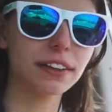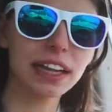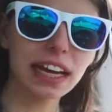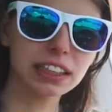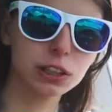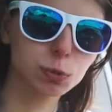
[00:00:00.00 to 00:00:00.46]

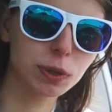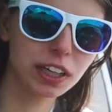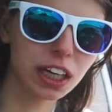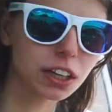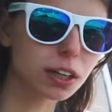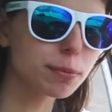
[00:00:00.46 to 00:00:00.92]
Next, we
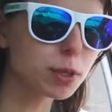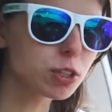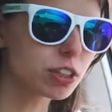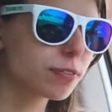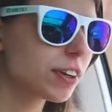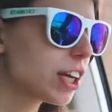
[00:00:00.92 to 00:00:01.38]
got the
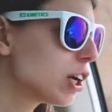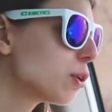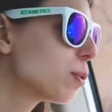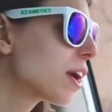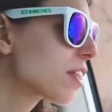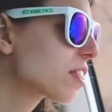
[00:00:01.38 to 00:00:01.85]
music
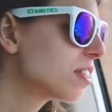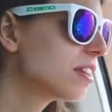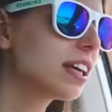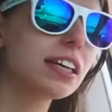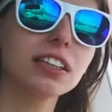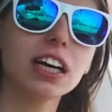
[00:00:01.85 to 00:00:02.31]
video with
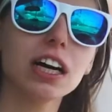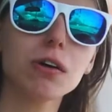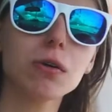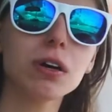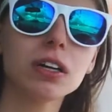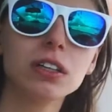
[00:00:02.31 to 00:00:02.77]

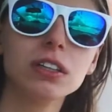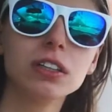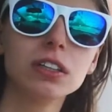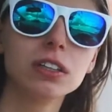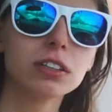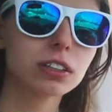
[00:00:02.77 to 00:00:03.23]
Nilo.
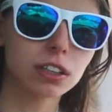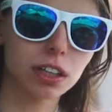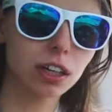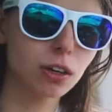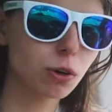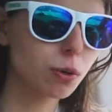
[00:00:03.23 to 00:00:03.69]

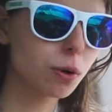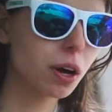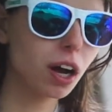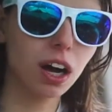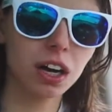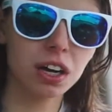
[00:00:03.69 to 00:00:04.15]
So,
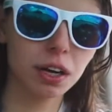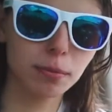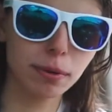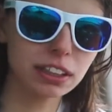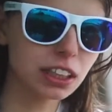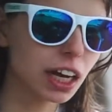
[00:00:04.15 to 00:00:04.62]
I'm
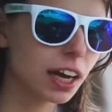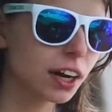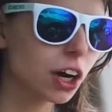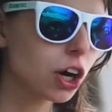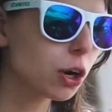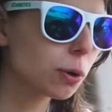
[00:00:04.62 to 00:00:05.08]
about to
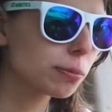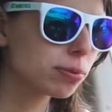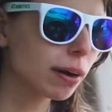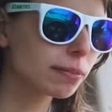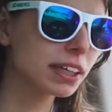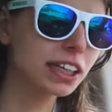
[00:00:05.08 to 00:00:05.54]
head home,
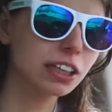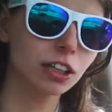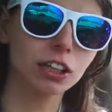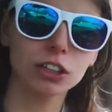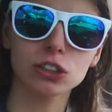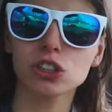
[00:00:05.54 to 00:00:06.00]
probably eat
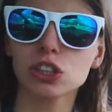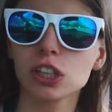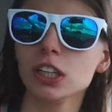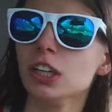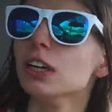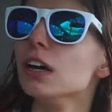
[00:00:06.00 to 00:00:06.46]
lunch.
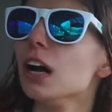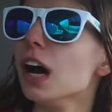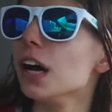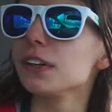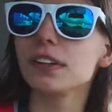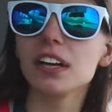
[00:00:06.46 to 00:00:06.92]

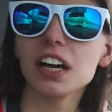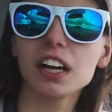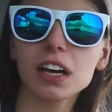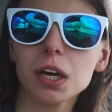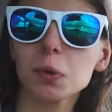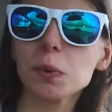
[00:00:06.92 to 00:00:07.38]
And
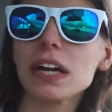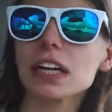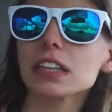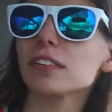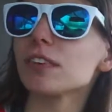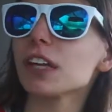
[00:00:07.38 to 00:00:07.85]
then we
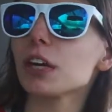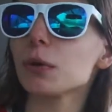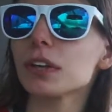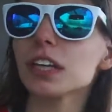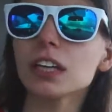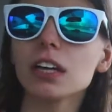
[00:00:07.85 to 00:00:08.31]
got the video
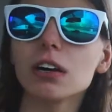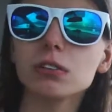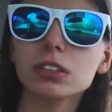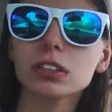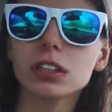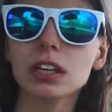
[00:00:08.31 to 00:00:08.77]
with Nilo,
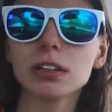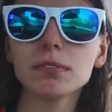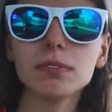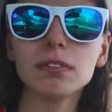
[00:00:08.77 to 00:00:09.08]
so